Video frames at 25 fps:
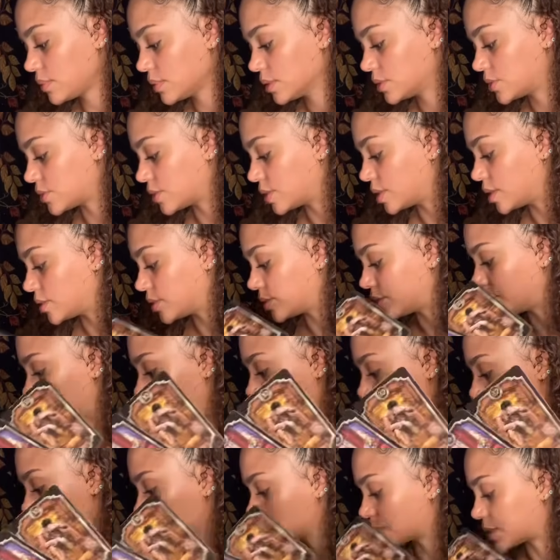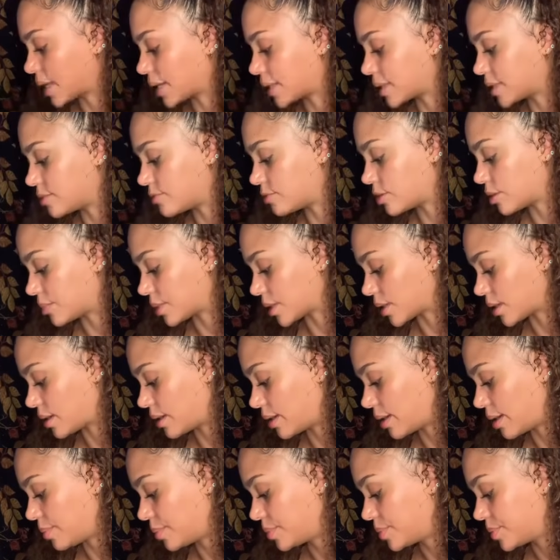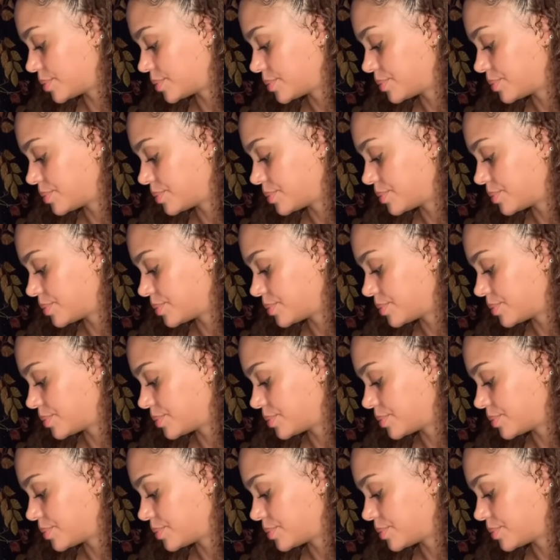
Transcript: to hear the news, likely from a cop.